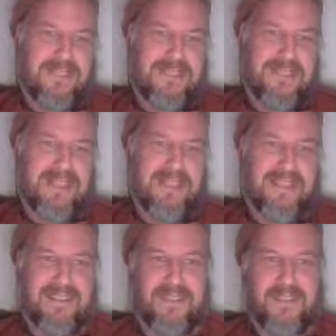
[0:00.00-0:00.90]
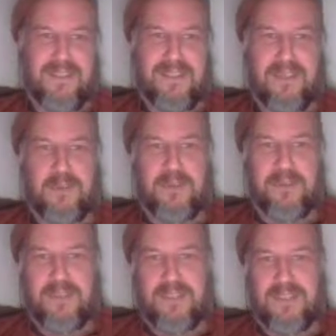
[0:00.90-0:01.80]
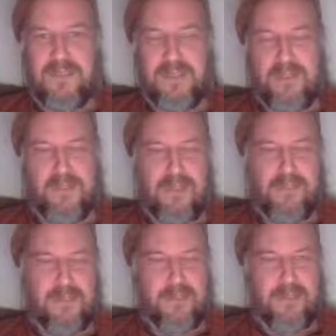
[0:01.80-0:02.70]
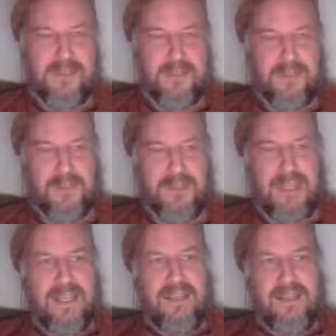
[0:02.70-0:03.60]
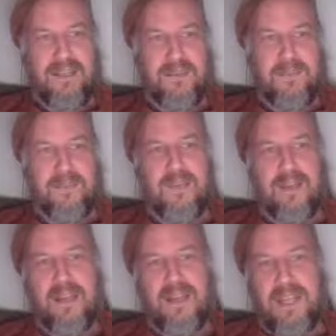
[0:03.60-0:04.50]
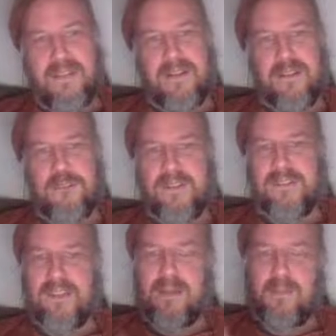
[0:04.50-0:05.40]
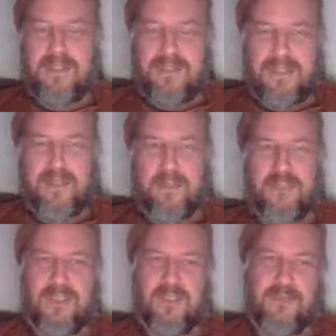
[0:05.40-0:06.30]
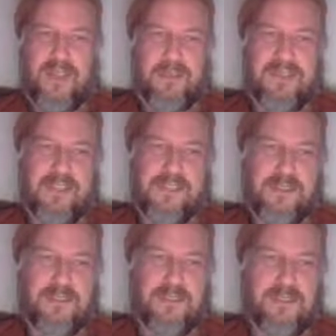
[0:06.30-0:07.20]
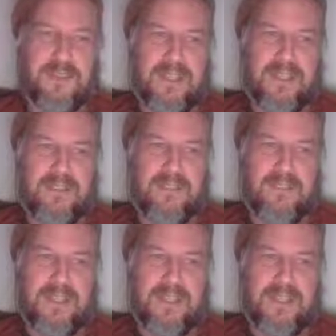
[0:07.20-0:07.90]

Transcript: And this is like a bonus, these kind of philosophical questions. And then also I said I want to take the perspective of computational neuroscience.